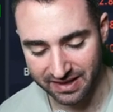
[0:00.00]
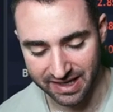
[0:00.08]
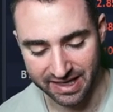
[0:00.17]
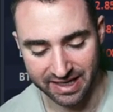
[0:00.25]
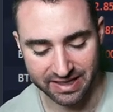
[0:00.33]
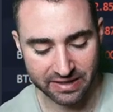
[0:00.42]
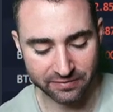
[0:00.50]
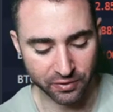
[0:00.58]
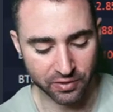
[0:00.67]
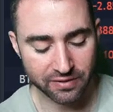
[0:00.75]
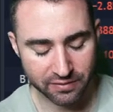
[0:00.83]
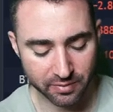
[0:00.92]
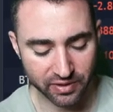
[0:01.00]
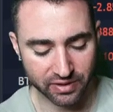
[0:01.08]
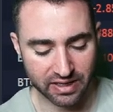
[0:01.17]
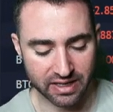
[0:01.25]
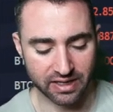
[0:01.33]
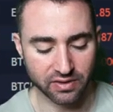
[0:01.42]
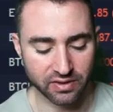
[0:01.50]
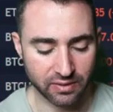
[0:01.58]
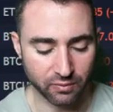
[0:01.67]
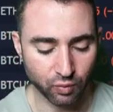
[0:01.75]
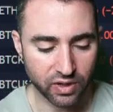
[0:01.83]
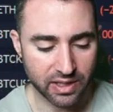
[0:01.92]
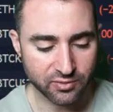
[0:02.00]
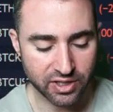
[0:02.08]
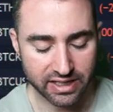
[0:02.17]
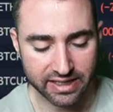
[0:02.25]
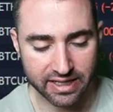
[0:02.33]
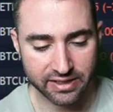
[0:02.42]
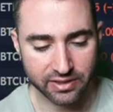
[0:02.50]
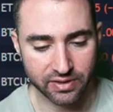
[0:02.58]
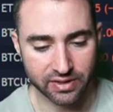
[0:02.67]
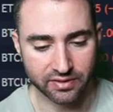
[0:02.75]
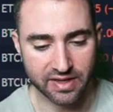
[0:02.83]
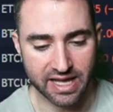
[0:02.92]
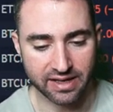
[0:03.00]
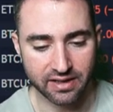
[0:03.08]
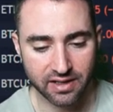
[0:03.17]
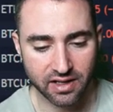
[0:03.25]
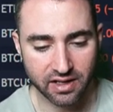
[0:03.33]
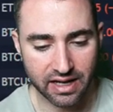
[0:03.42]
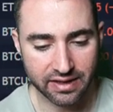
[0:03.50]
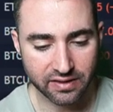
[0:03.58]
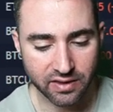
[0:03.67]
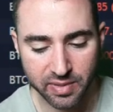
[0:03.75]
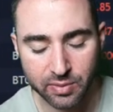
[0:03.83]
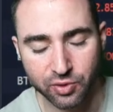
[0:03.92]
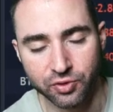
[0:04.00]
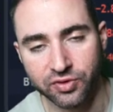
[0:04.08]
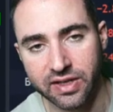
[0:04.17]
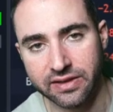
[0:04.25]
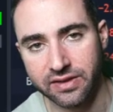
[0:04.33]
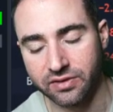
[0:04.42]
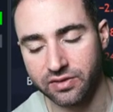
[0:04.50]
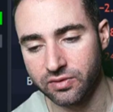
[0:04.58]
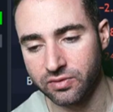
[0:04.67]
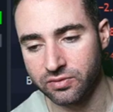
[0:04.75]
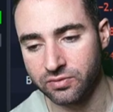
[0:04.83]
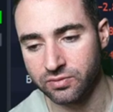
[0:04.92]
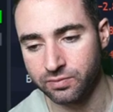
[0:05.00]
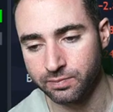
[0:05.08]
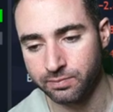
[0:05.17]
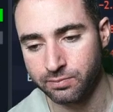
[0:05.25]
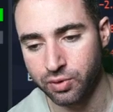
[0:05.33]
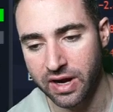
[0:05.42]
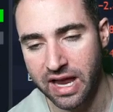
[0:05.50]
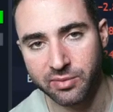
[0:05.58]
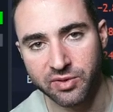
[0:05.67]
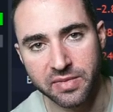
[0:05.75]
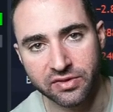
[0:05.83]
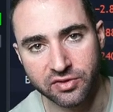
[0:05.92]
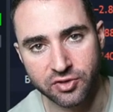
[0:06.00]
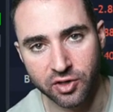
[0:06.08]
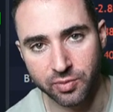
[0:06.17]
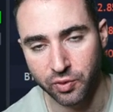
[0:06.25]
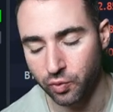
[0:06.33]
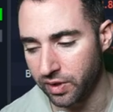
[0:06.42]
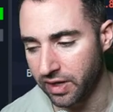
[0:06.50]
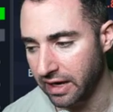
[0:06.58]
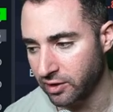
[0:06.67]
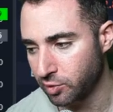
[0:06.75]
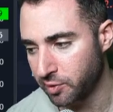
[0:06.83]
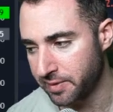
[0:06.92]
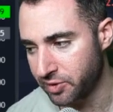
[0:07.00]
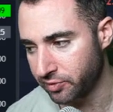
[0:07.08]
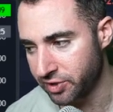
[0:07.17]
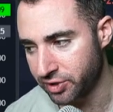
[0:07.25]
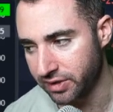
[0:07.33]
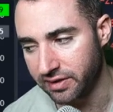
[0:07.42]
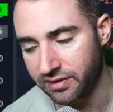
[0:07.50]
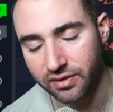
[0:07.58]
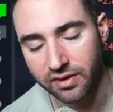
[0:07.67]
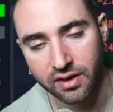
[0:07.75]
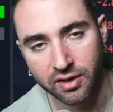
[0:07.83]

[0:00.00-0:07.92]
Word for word: And if you're not familiar, and what I'm trying to get at here is that I think the people who state this perhaps misinterpret what actual capitulation is.